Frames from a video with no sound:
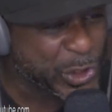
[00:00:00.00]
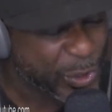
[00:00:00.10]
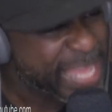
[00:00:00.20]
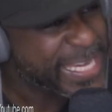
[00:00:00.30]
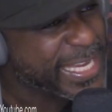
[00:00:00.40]

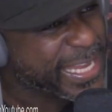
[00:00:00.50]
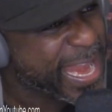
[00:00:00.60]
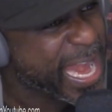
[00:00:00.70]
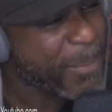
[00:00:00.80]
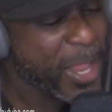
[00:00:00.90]
training
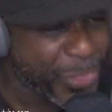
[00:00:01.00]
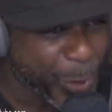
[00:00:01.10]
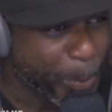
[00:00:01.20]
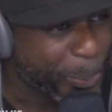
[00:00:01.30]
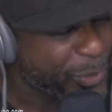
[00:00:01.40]
camp,
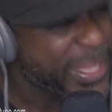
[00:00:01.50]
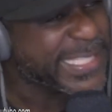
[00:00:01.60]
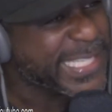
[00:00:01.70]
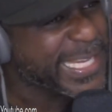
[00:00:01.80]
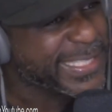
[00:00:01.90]
through
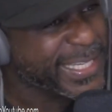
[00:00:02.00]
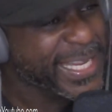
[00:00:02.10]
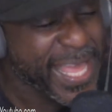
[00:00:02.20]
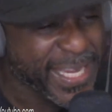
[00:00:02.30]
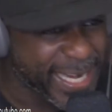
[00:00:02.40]
preseason,
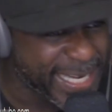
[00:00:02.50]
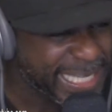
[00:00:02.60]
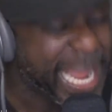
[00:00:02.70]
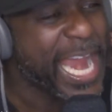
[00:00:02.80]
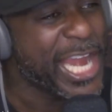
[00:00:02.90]
and an
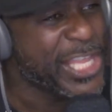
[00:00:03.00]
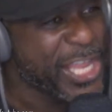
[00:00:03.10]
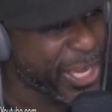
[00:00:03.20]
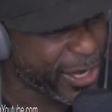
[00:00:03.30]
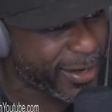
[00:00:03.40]
entire
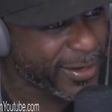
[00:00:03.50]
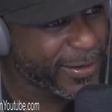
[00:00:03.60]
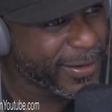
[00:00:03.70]
year.